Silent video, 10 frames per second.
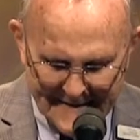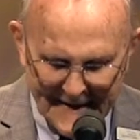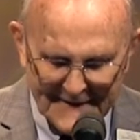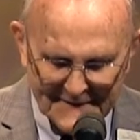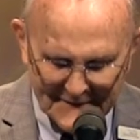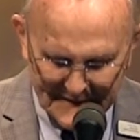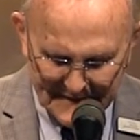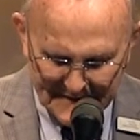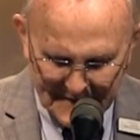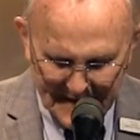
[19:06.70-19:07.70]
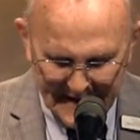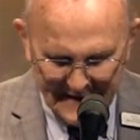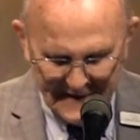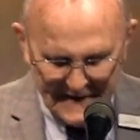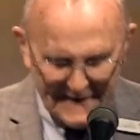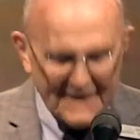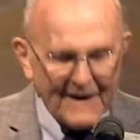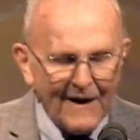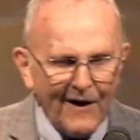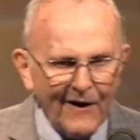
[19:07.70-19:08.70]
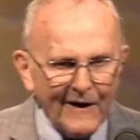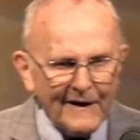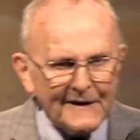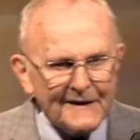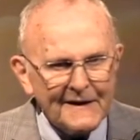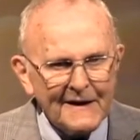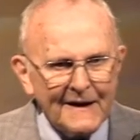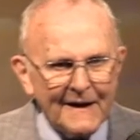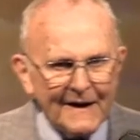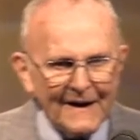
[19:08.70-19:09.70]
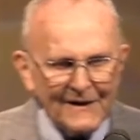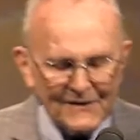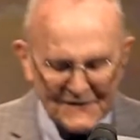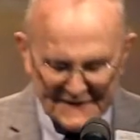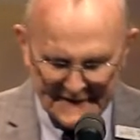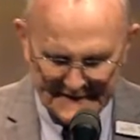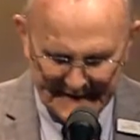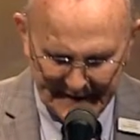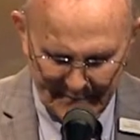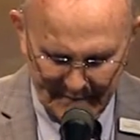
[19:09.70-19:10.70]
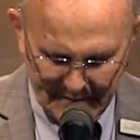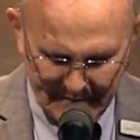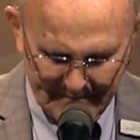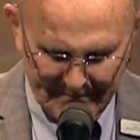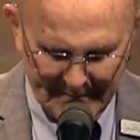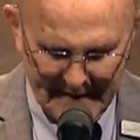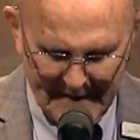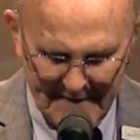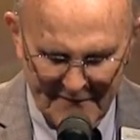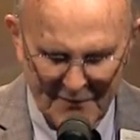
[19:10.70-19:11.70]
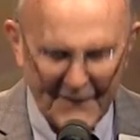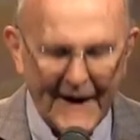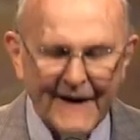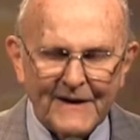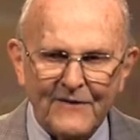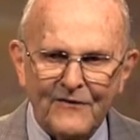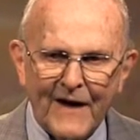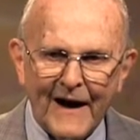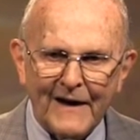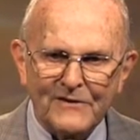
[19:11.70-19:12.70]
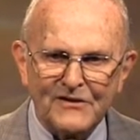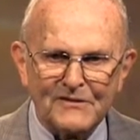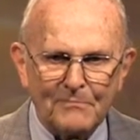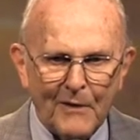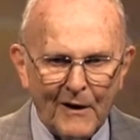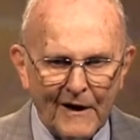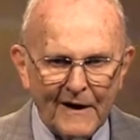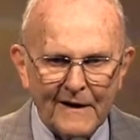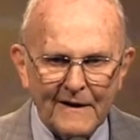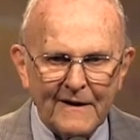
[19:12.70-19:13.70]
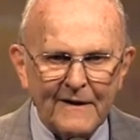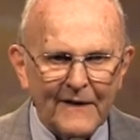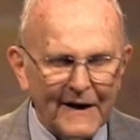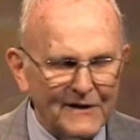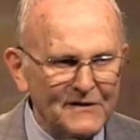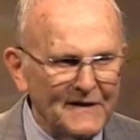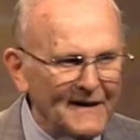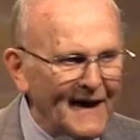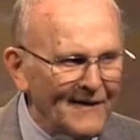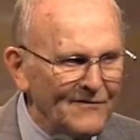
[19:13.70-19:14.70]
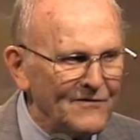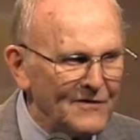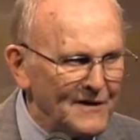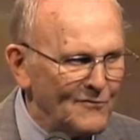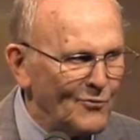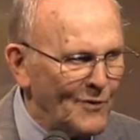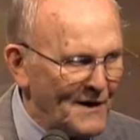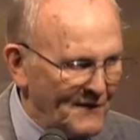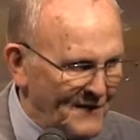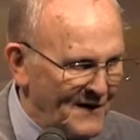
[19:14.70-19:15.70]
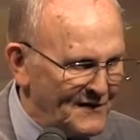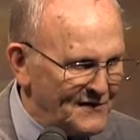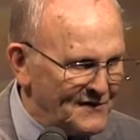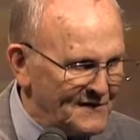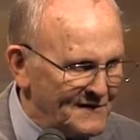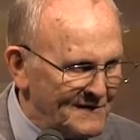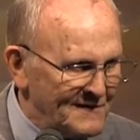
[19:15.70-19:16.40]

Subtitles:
They consider that the heart is the temple for that divine spark that is in every one of us.